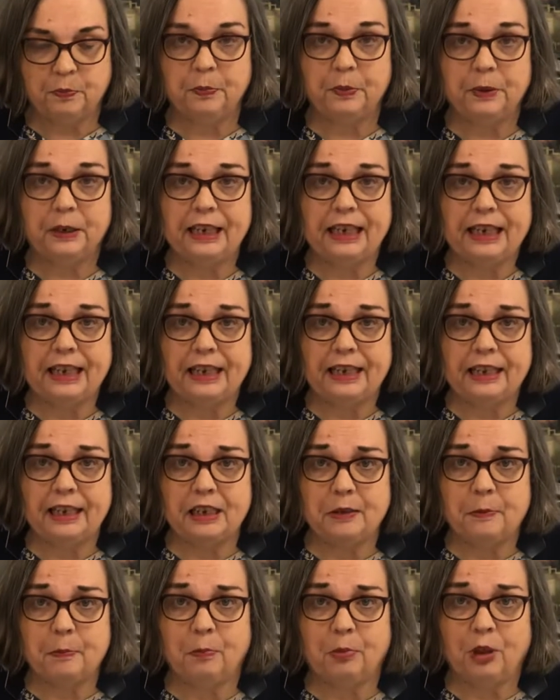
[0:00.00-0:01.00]
getting
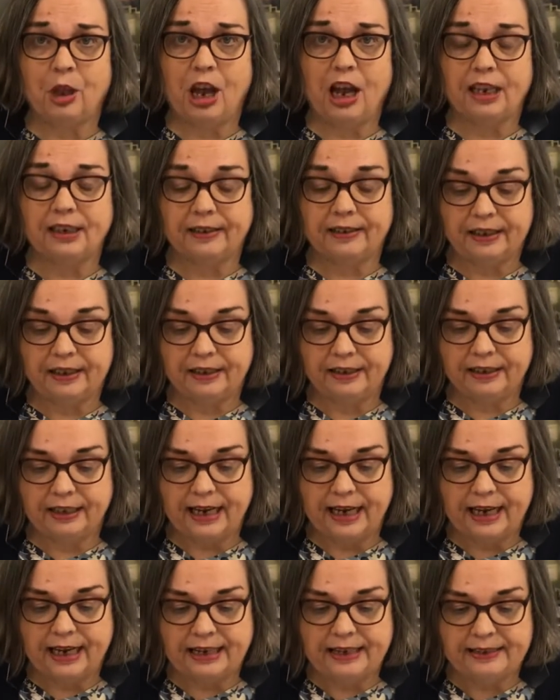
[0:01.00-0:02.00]
these blocks into the
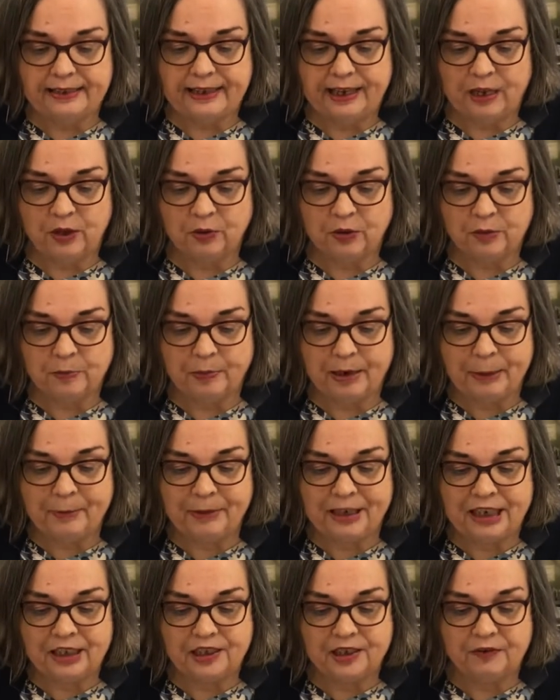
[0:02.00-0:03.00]
ice house by
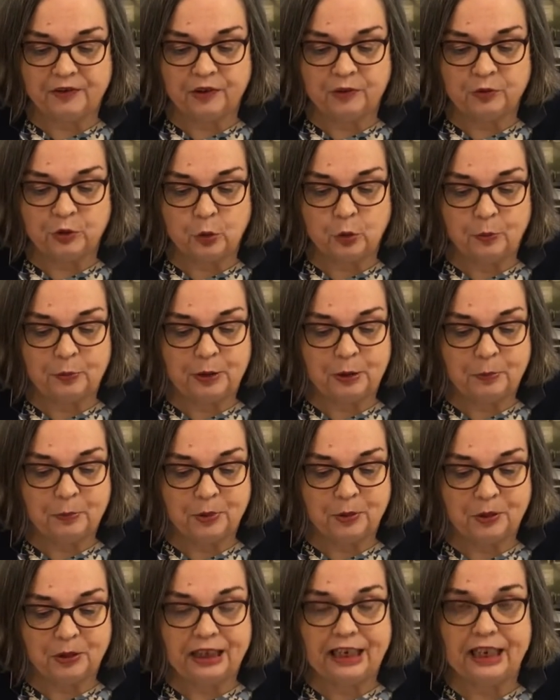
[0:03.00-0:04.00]
means of a rope and
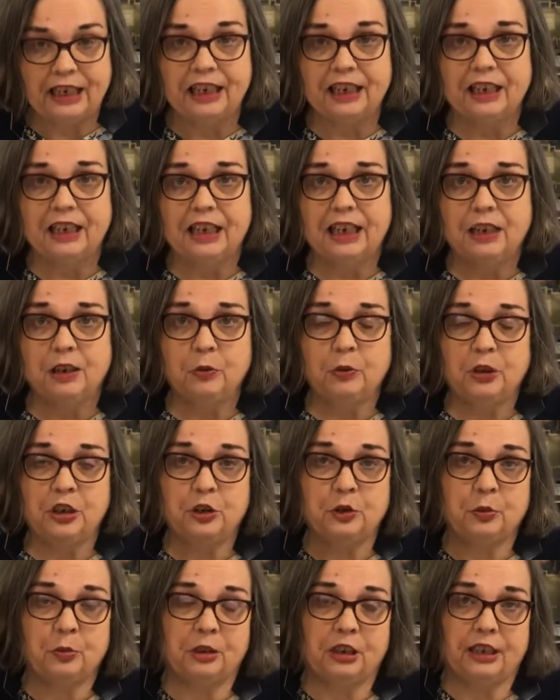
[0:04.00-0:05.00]
pulley,
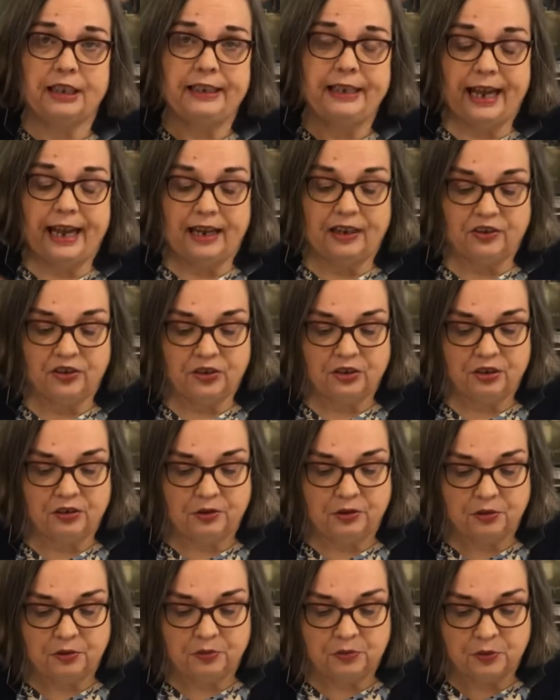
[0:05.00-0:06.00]
which were attached near
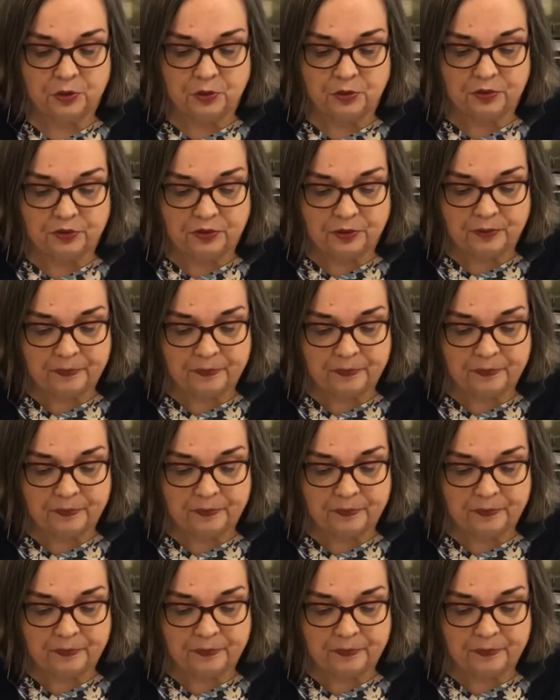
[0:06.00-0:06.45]
the roof.